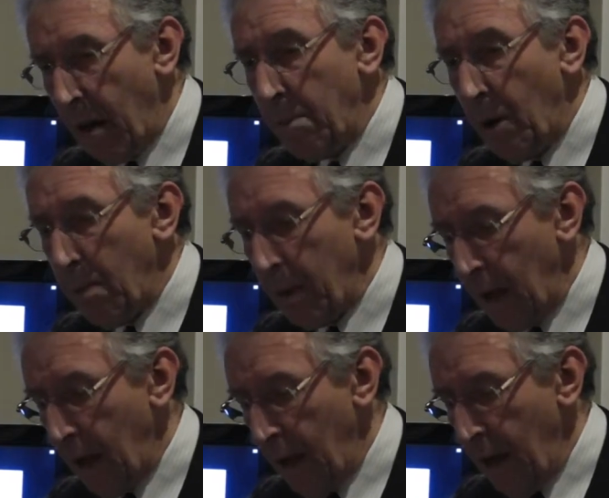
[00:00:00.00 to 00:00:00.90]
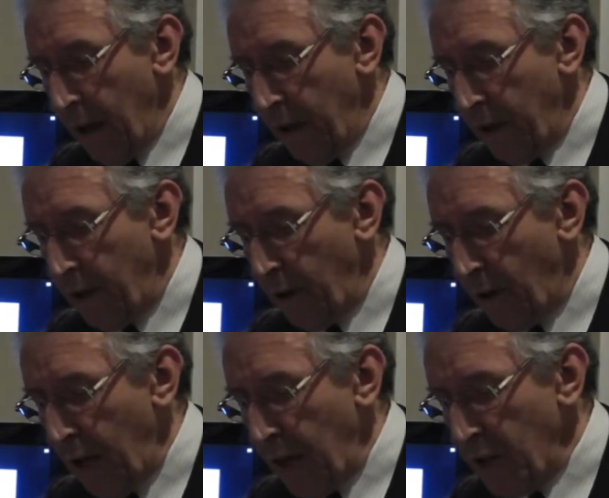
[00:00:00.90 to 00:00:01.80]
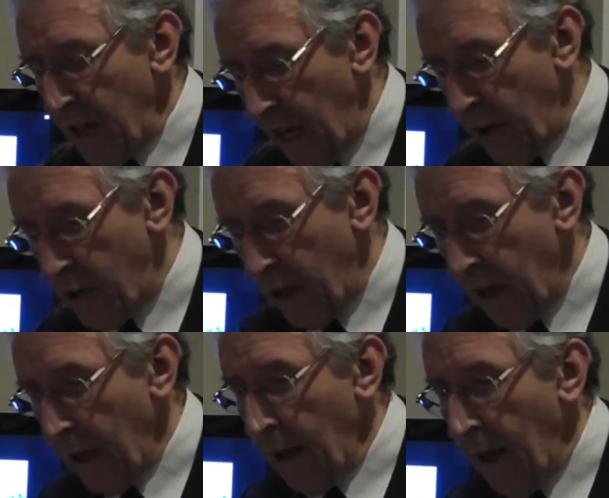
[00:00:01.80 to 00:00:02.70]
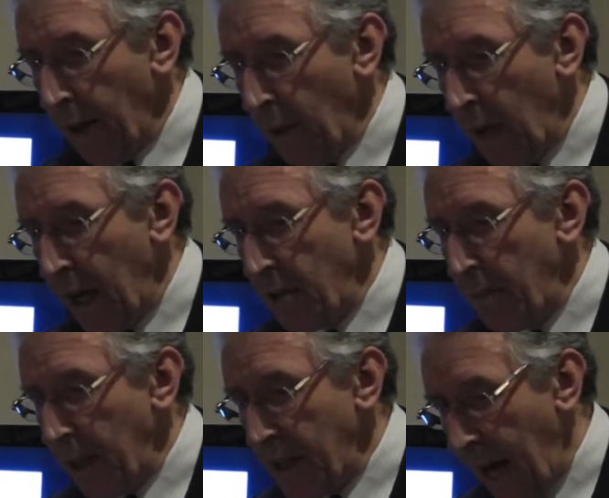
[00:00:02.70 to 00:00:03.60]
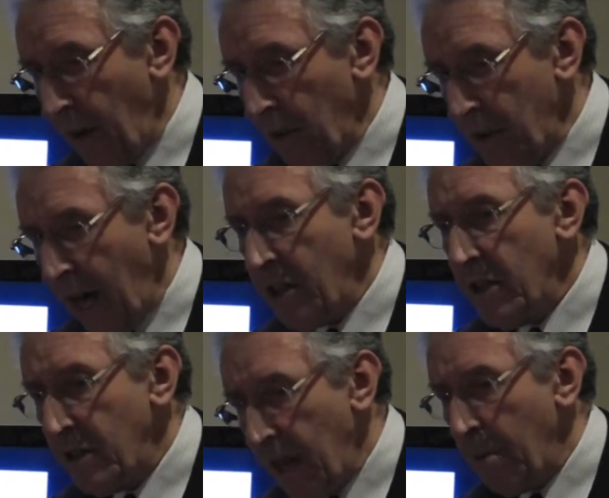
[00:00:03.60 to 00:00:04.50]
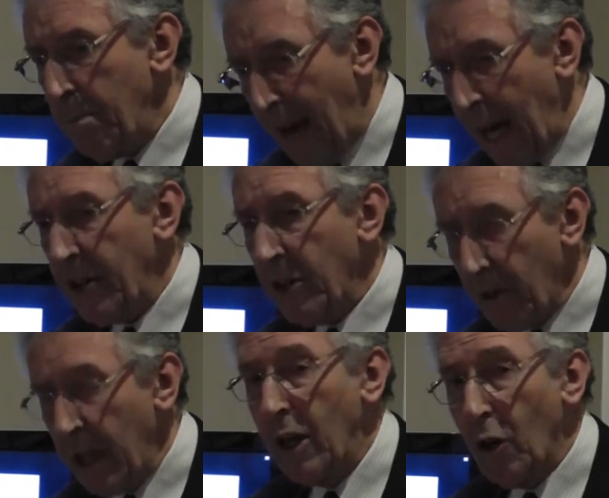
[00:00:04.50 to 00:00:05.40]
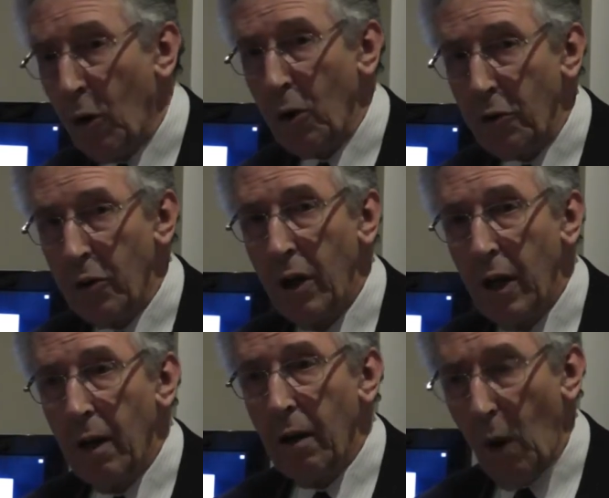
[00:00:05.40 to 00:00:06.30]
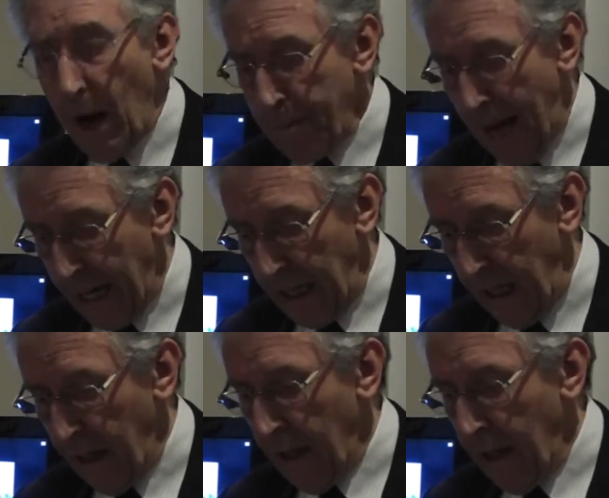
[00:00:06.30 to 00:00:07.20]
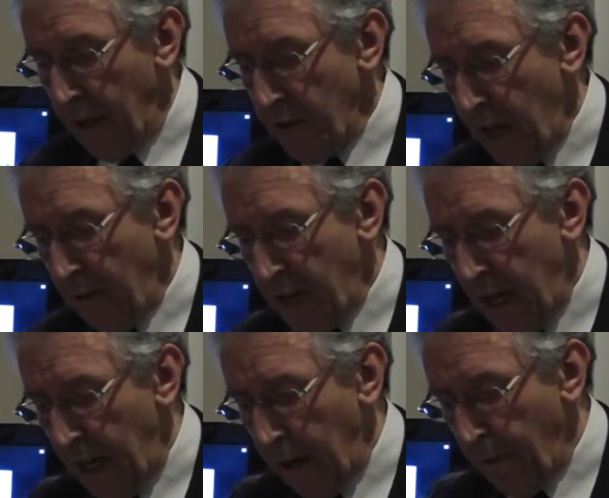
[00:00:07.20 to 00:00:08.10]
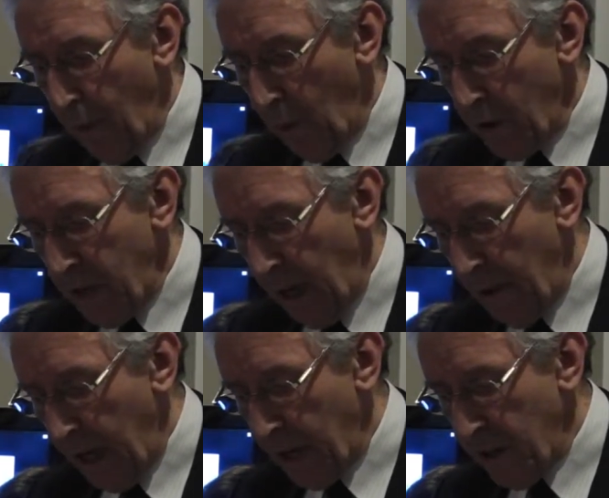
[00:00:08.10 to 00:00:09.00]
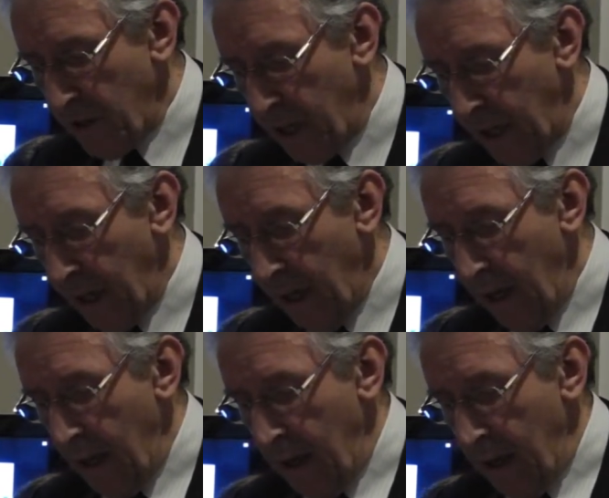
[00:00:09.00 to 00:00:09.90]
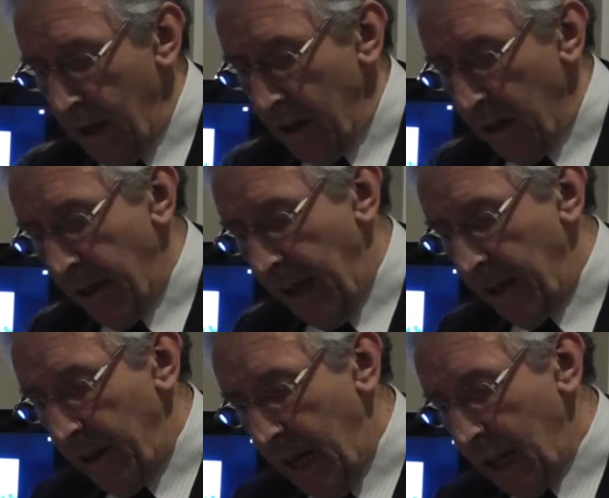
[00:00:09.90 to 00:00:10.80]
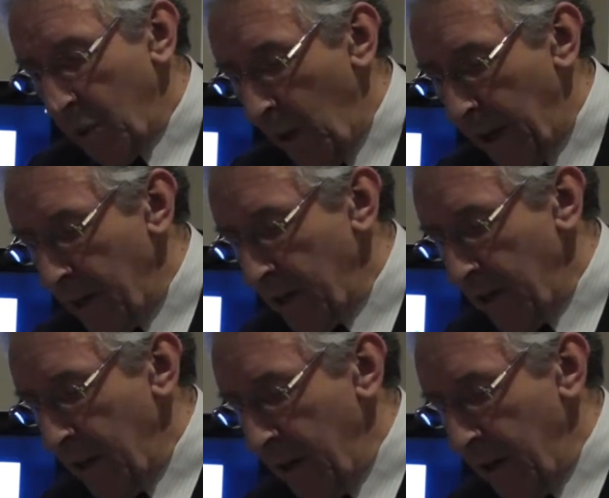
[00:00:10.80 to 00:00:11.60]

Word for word: unpopular, that the green zealotry and the way it's been tackled has actually set back the green cause quite badly instead of taking it forward as I would like to see. Then the next one is